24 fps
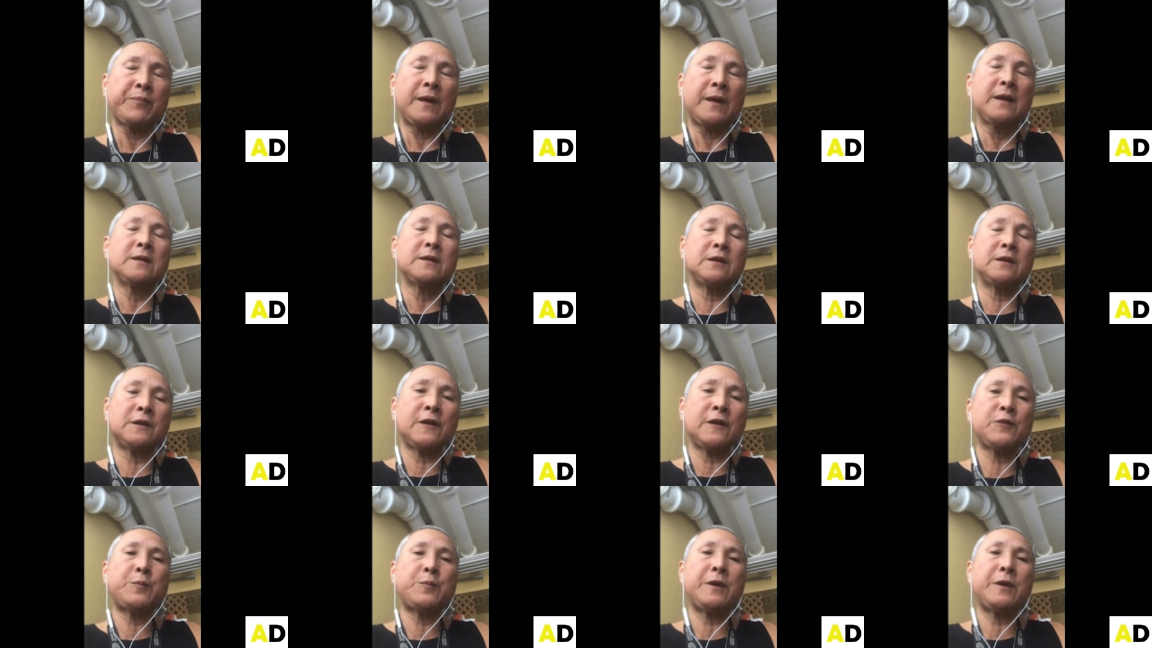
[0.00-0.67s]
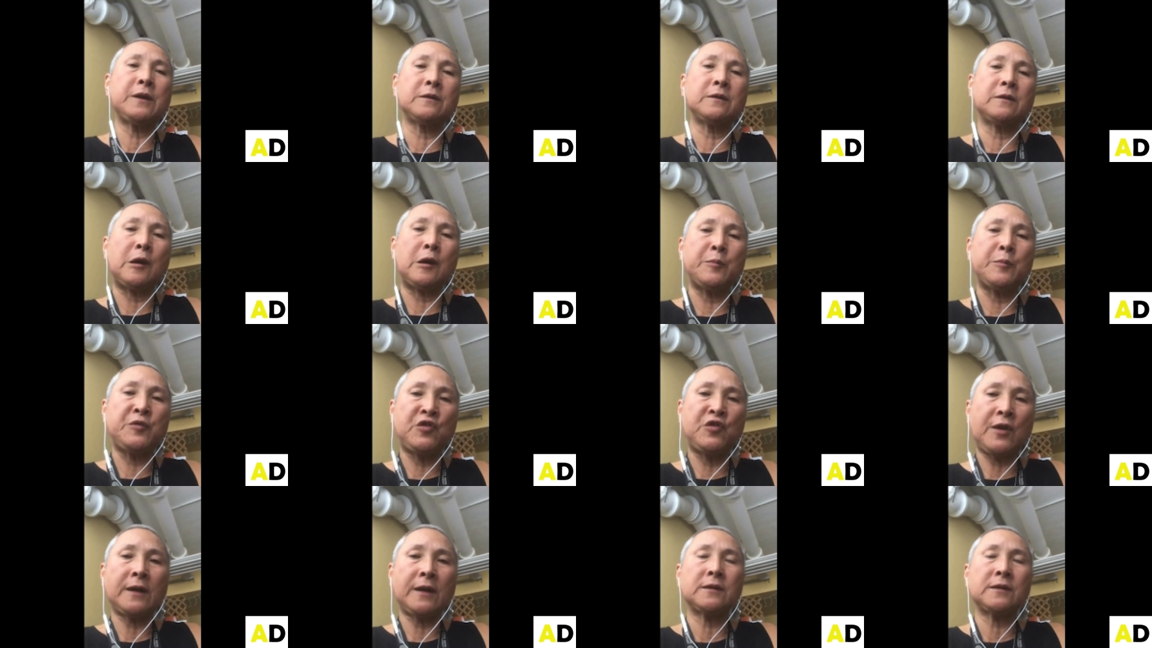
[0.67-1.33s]
the test being an
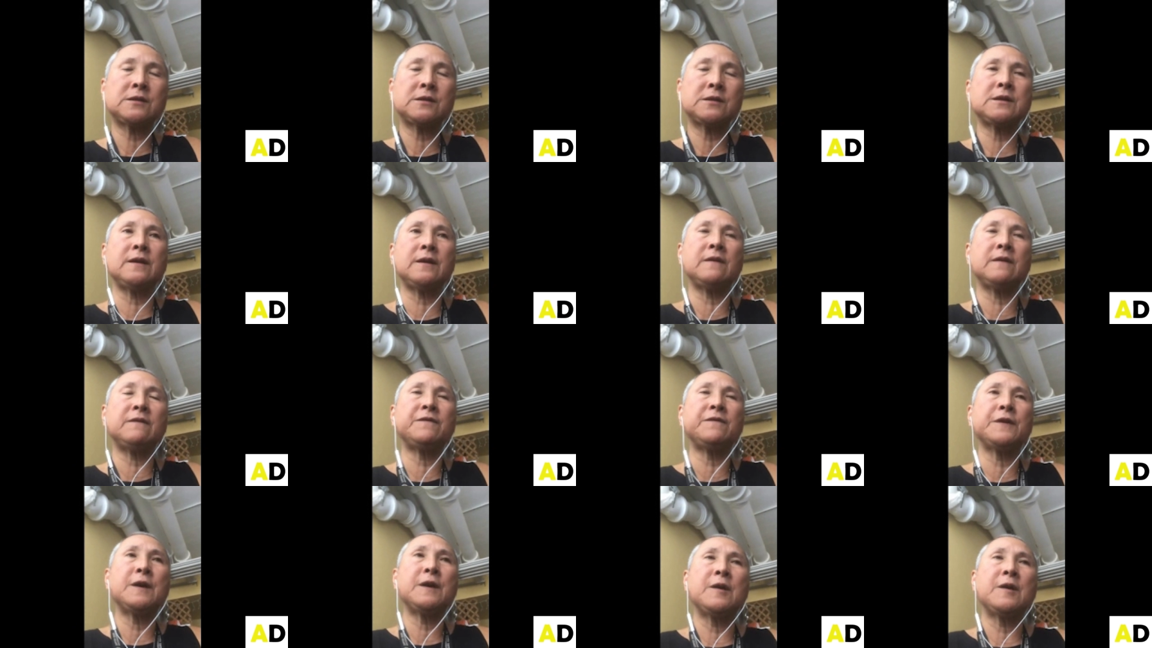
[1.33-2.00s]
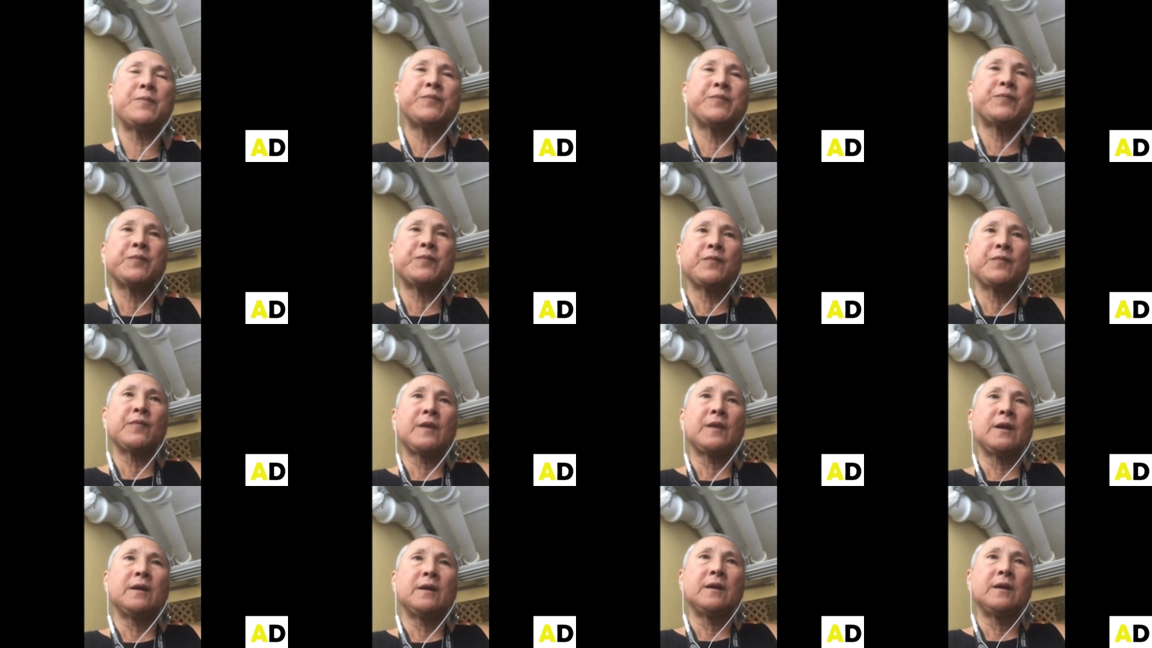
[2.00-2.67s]
objective,
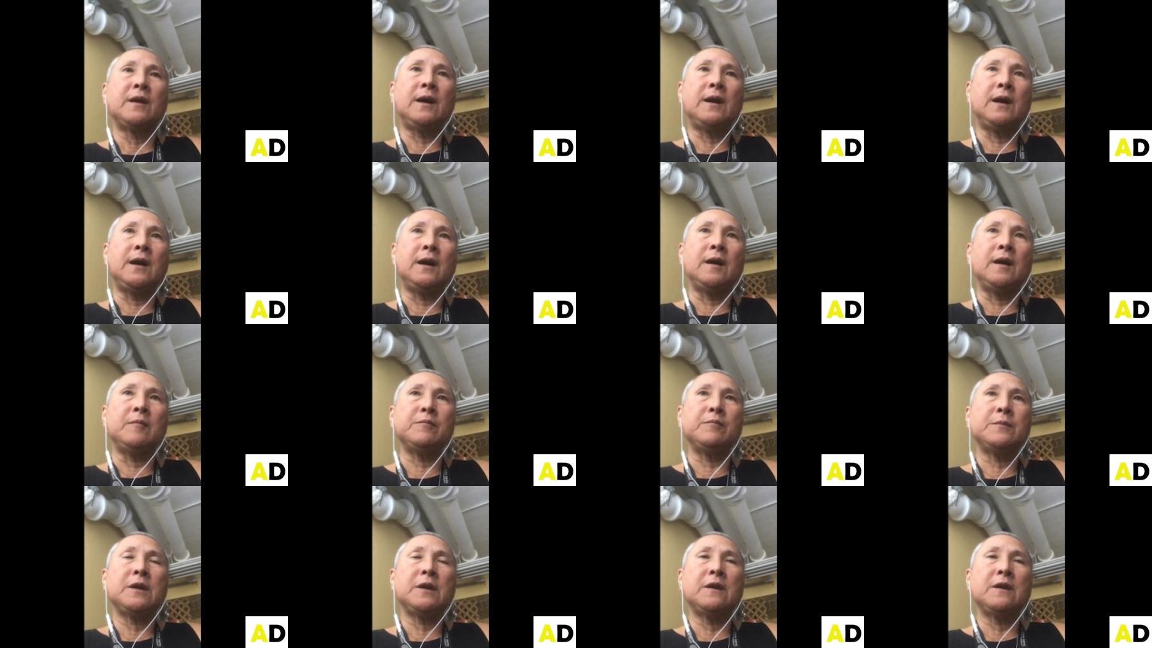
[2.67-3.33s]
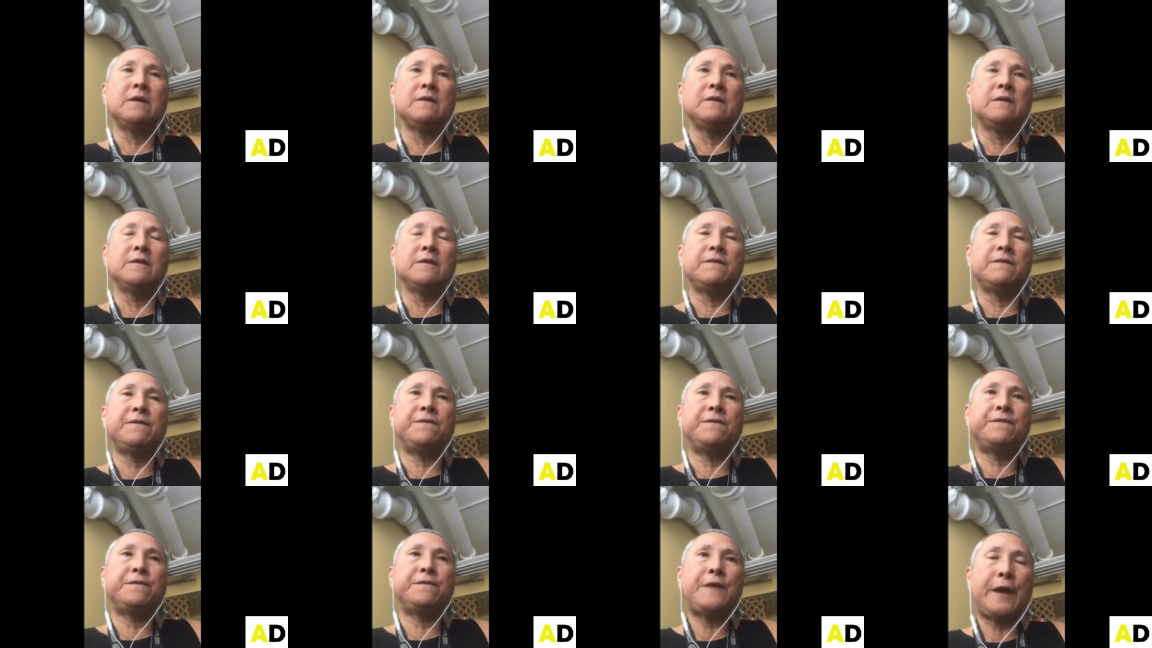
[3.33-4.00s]

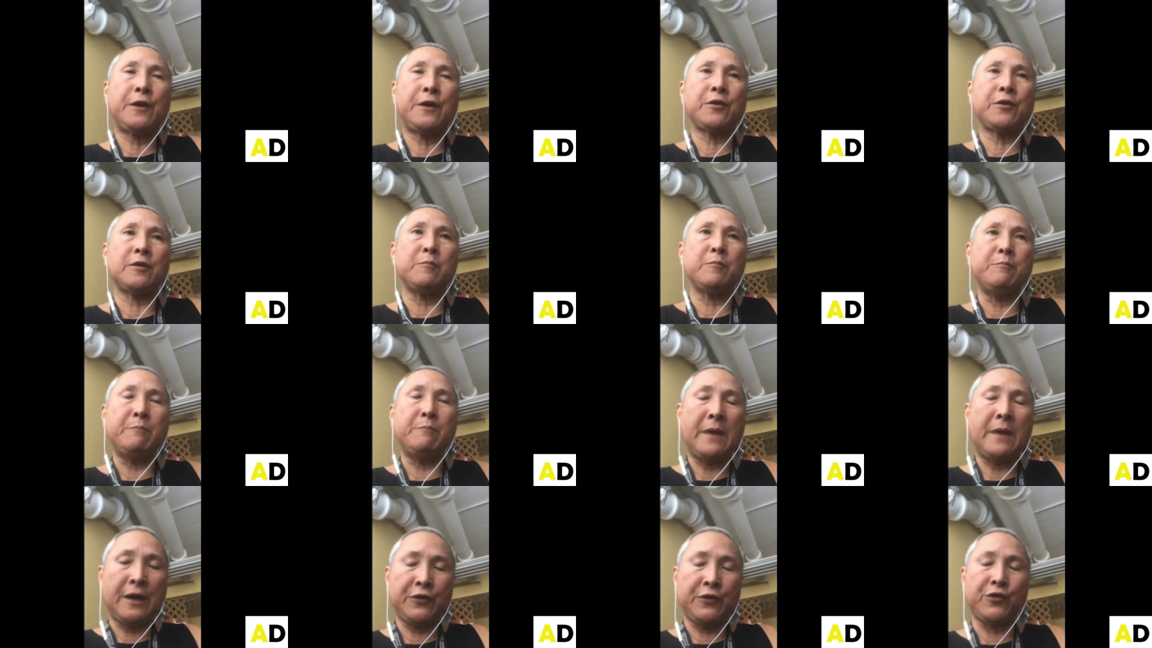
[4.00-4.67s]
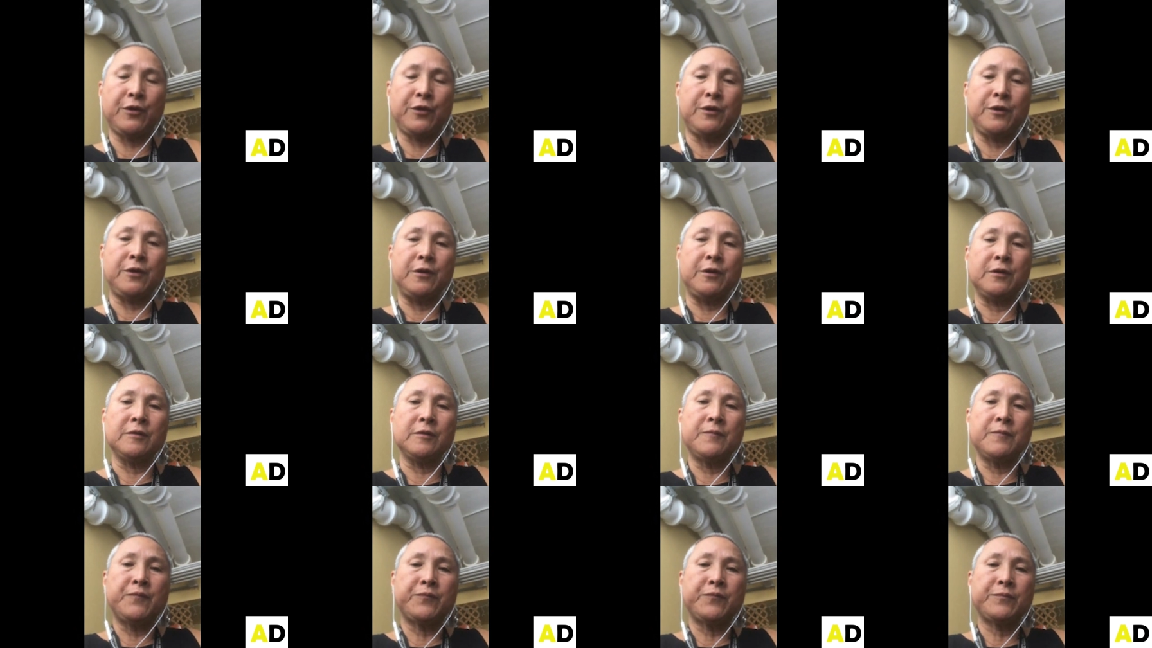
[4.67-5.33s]
fair
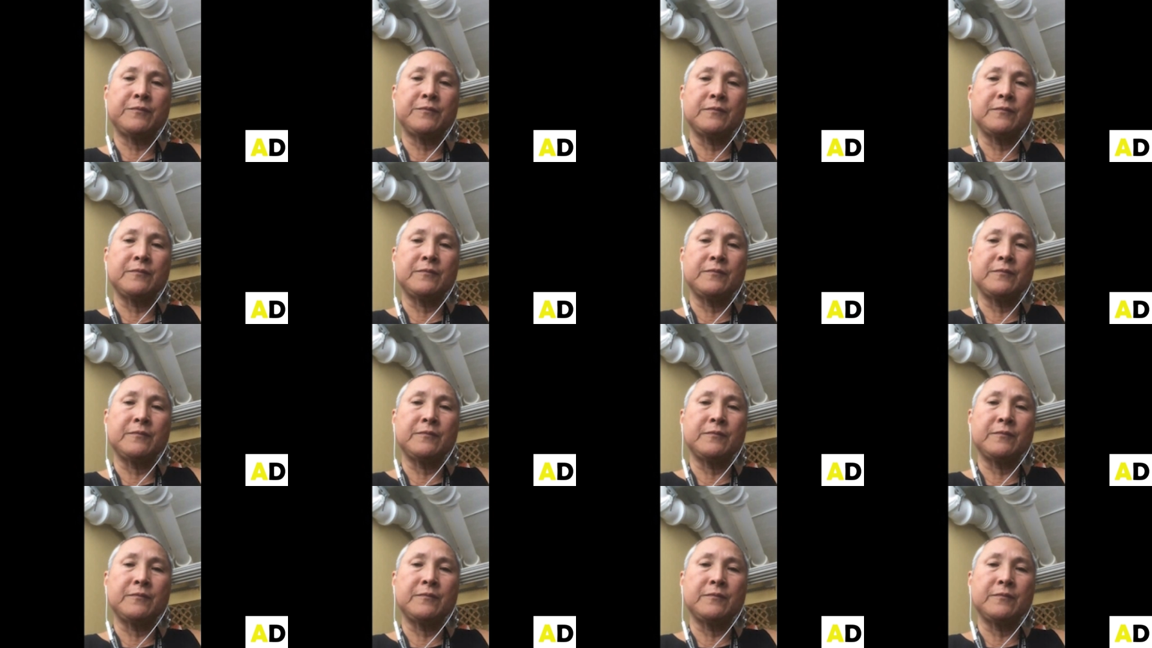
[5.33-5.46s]
measure